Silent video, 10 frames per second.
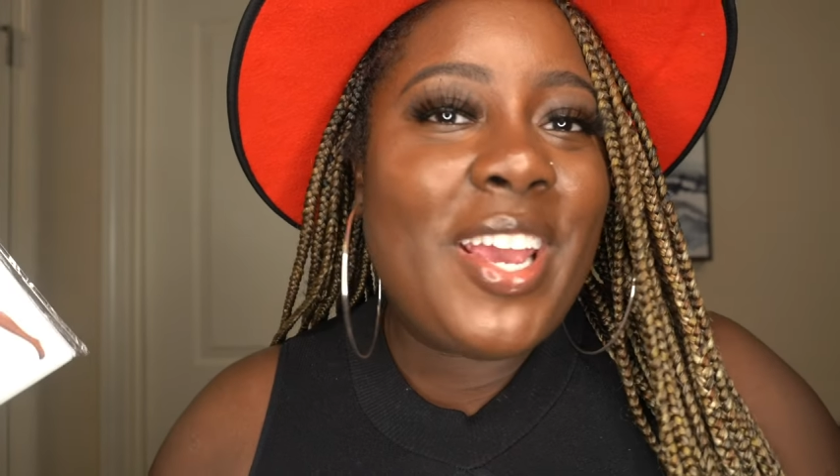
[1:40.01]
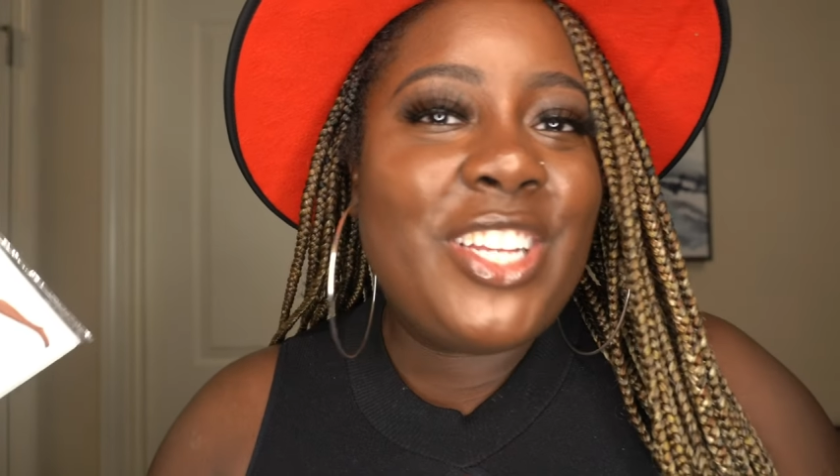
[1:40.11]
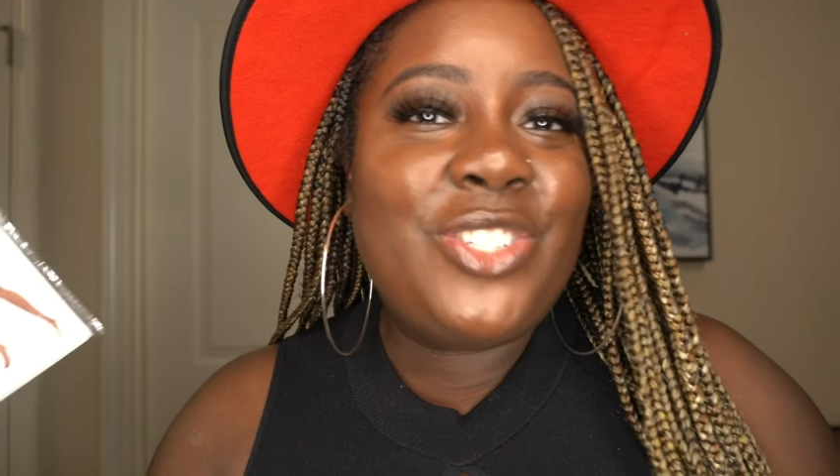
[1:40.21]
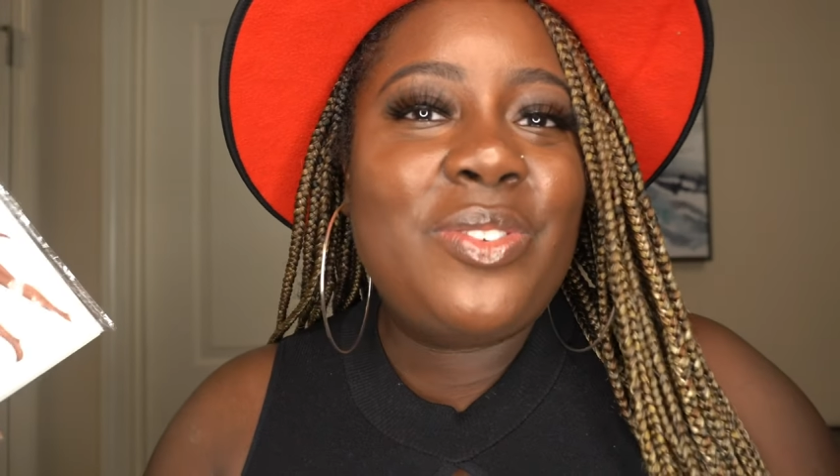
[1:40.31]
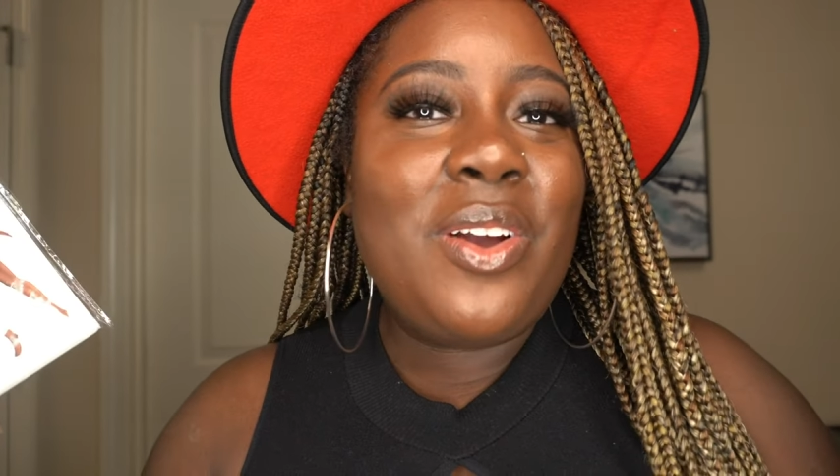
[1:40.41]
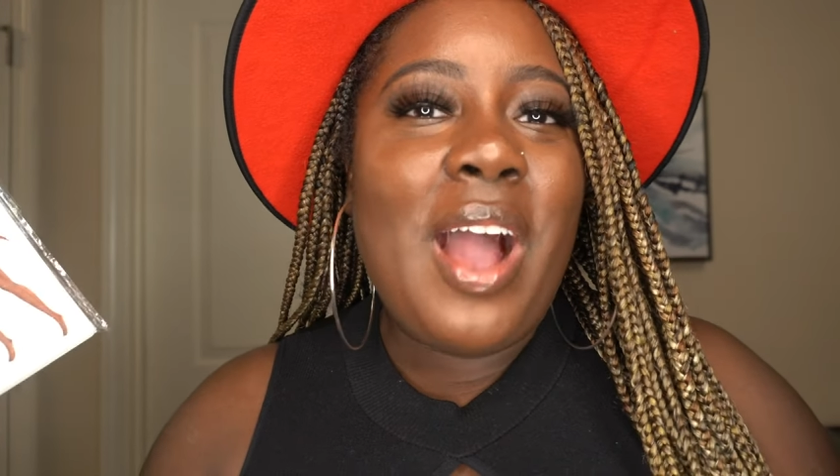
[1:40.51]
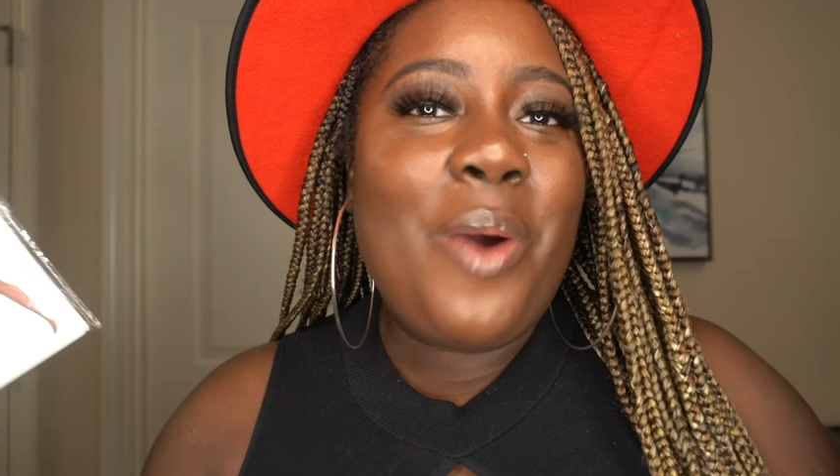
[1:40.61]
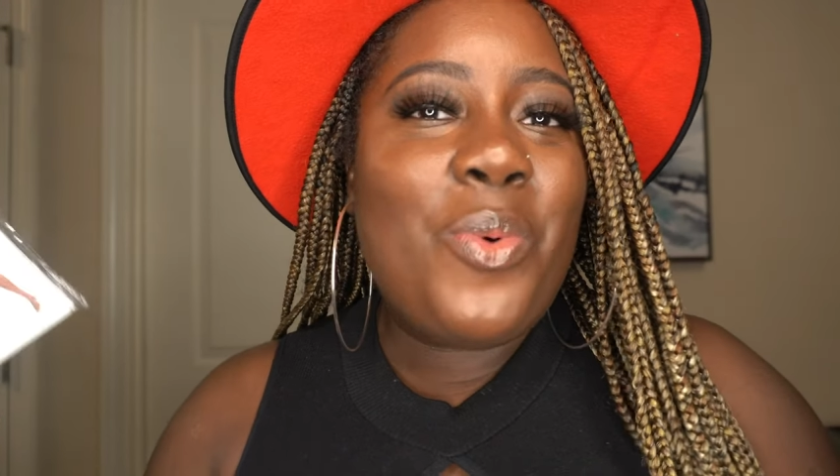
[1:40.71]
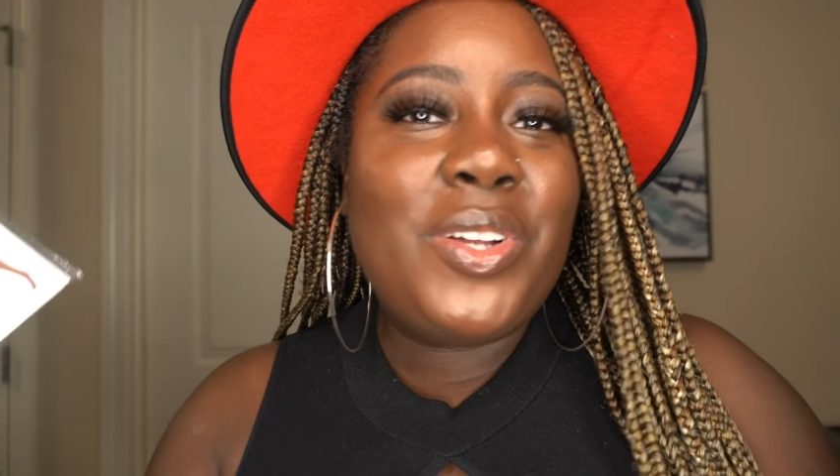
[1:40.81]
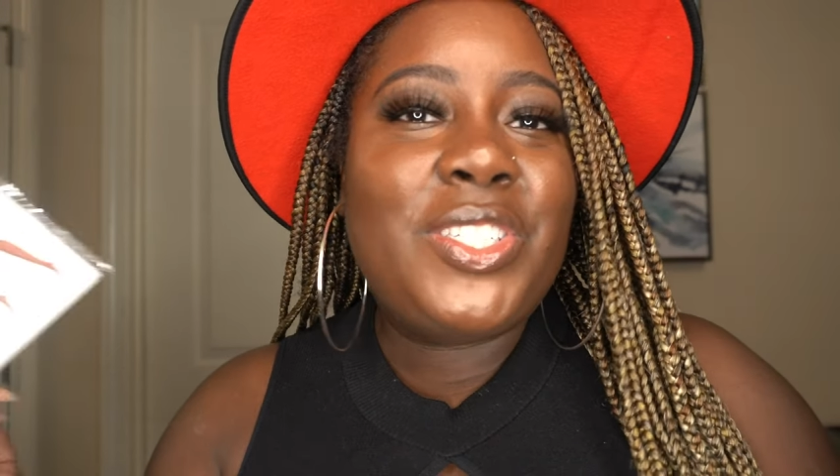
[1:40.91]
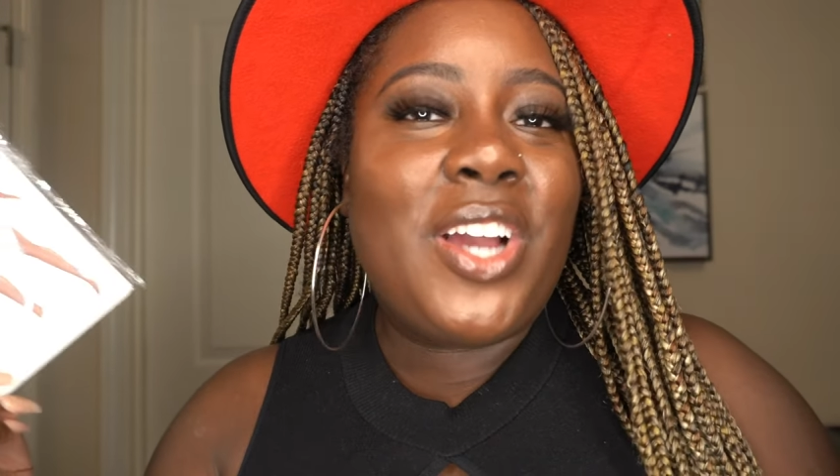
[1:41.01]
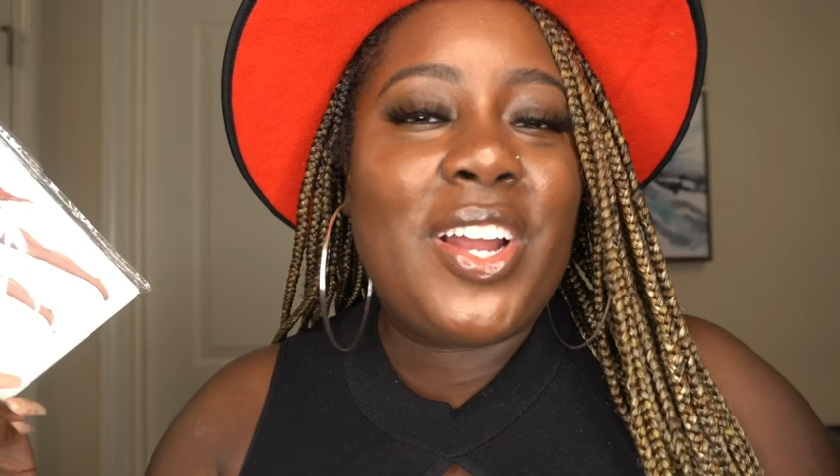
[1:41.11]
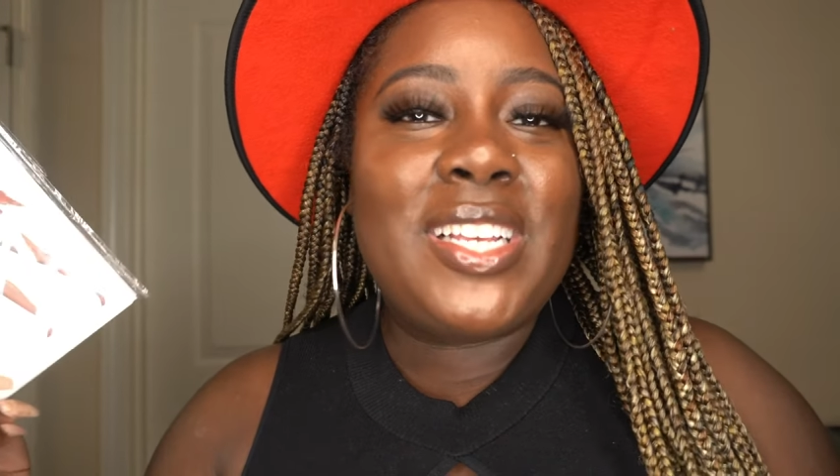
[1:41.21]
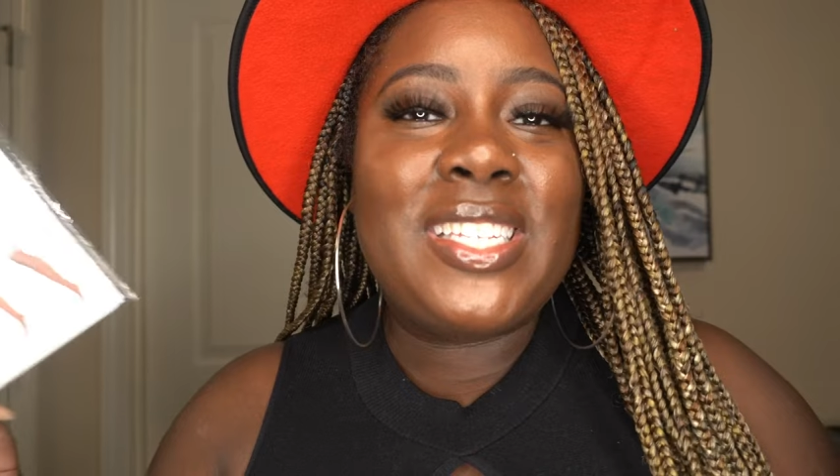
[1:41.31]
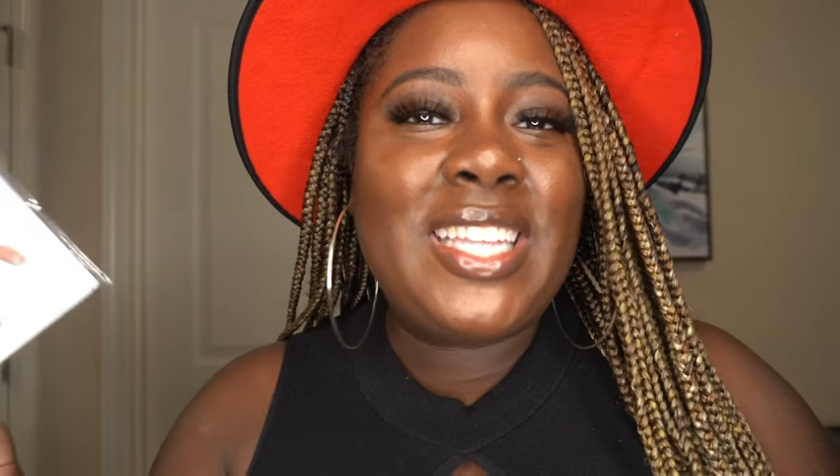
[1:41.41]
because you know I want y'all
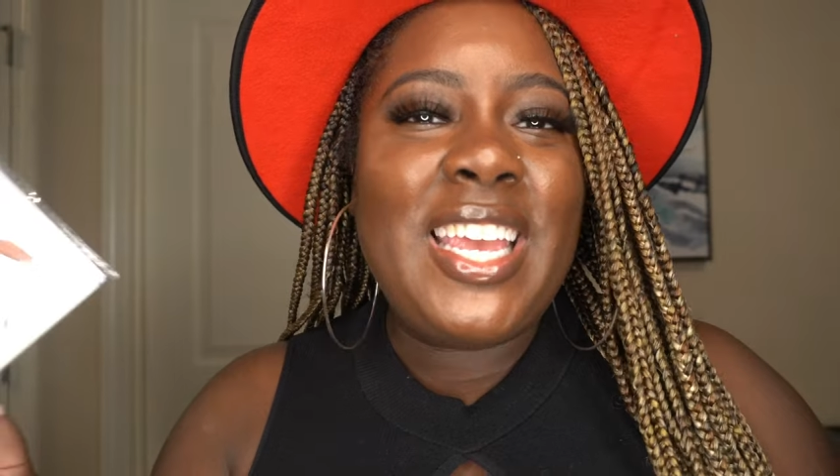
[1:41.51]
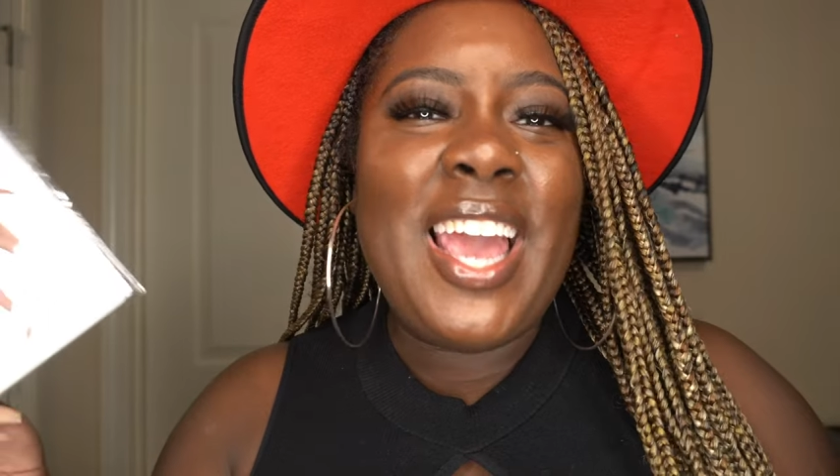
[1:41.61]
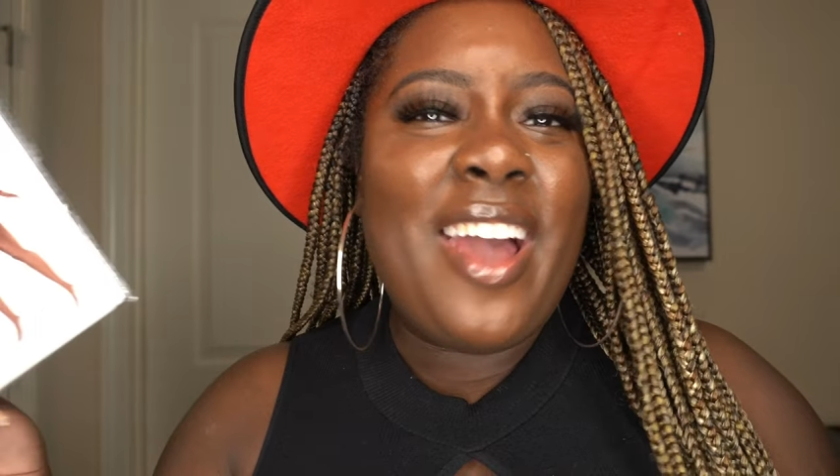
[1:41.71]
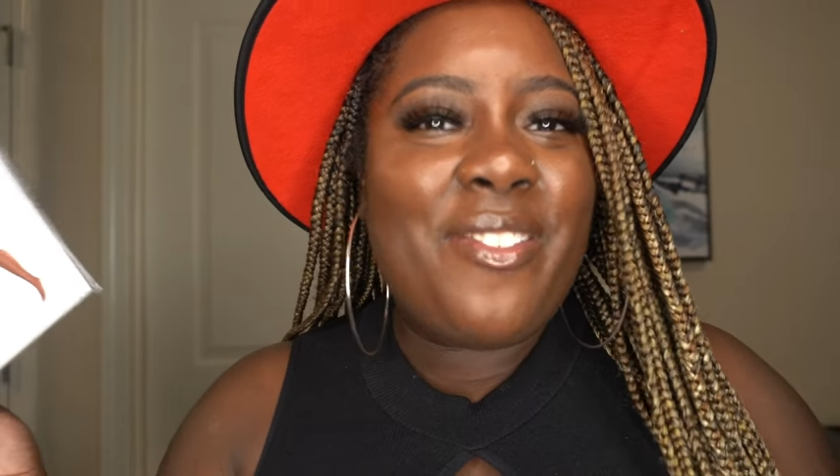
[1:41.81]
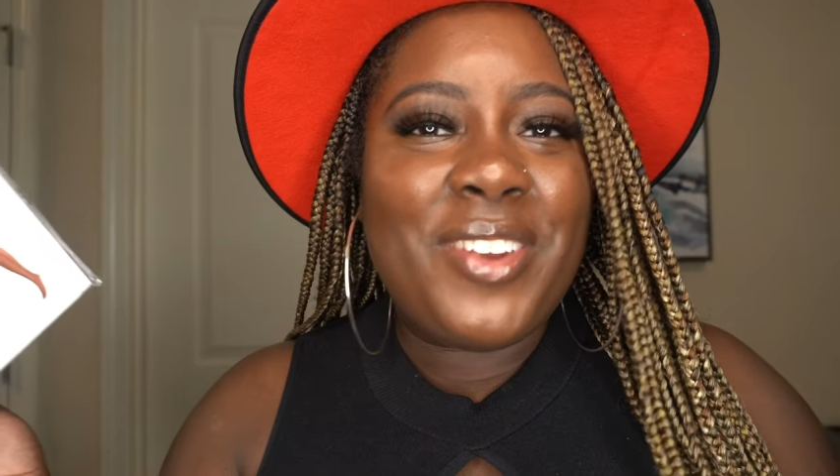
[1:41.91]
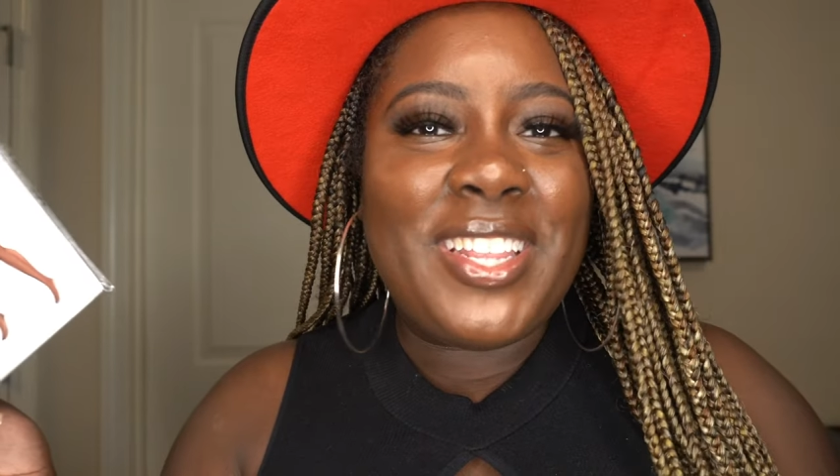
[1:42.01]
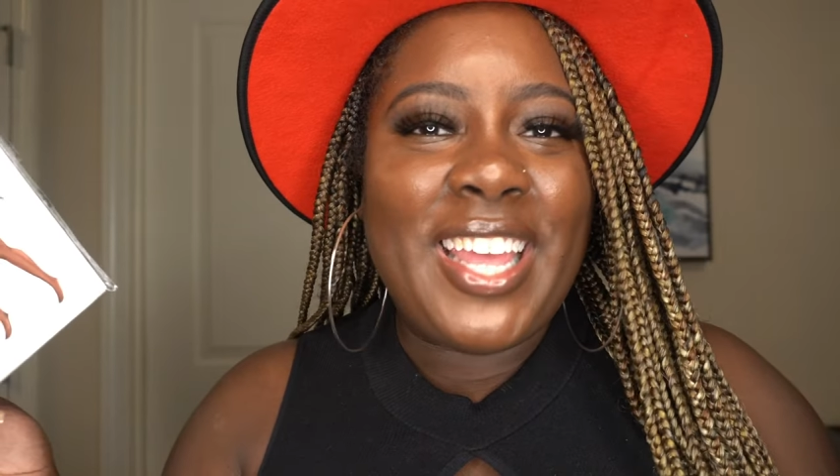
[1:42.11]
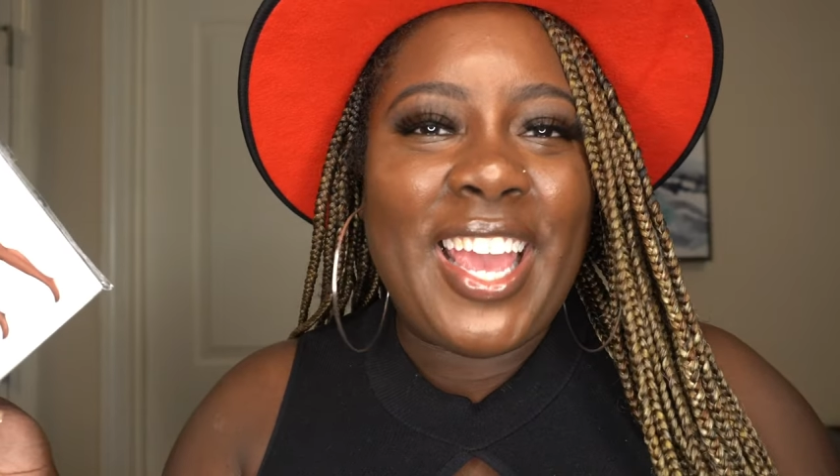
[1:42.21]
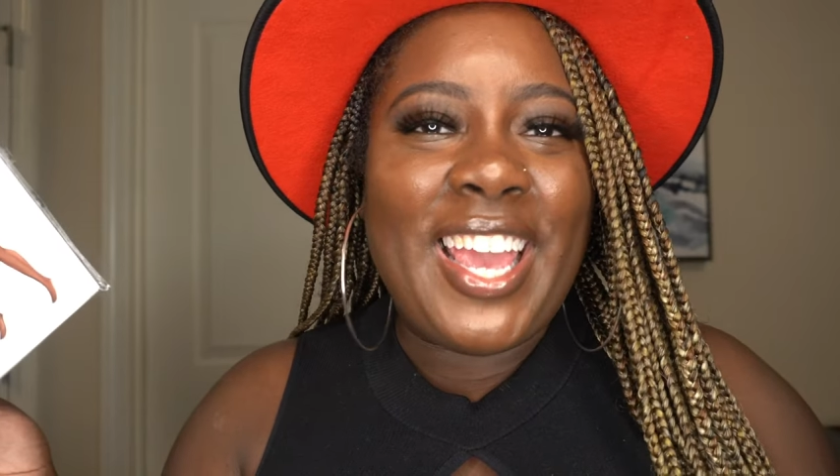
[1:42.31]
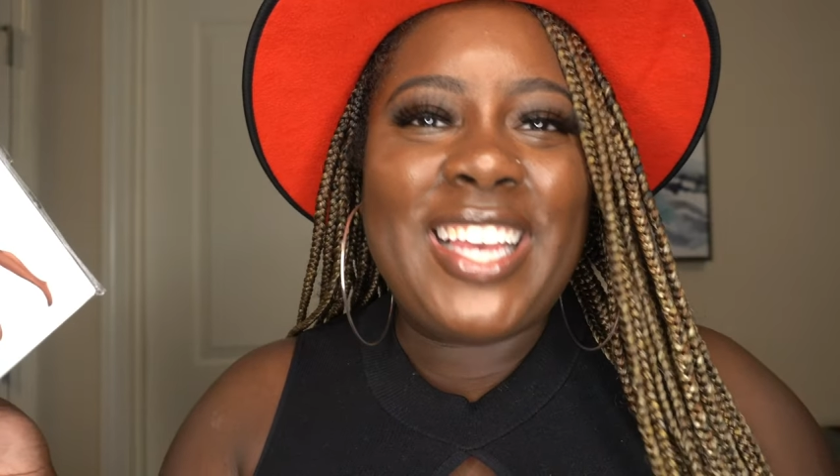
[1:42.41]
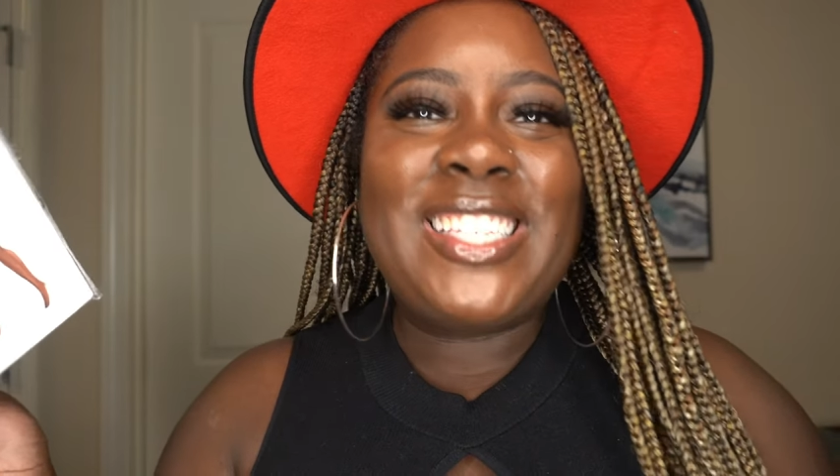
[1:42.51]
to see everything.